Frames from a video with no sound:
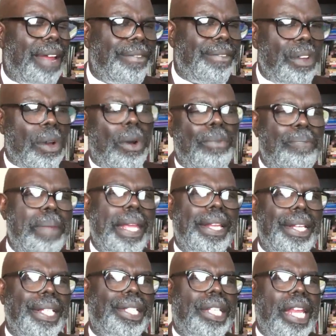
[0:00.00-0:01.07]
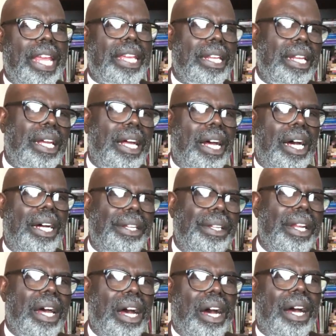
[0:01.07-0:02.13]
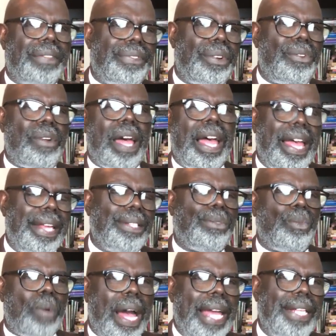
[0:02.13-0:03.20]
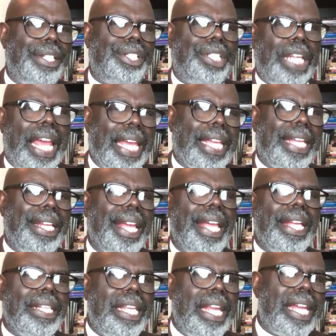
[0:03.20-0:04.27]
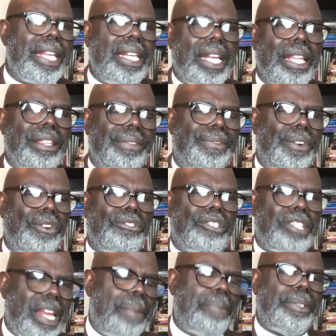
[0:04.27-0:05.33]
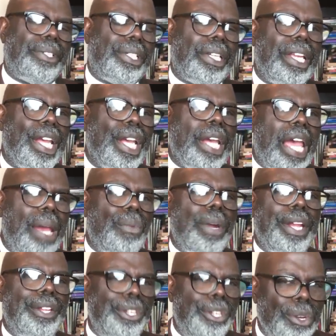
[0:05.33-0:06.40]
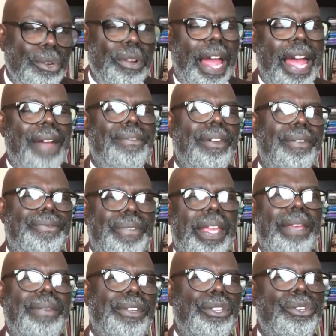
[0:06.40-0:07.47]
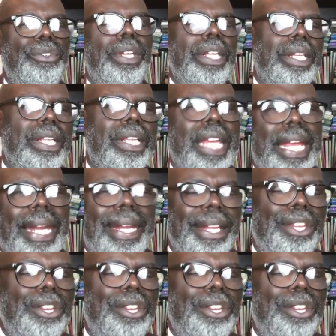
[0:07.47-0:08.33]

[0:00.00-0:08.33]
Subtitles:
no business taking an unauthorized white jacket, taking other folks' temperature. And when you have a fever, you need to get in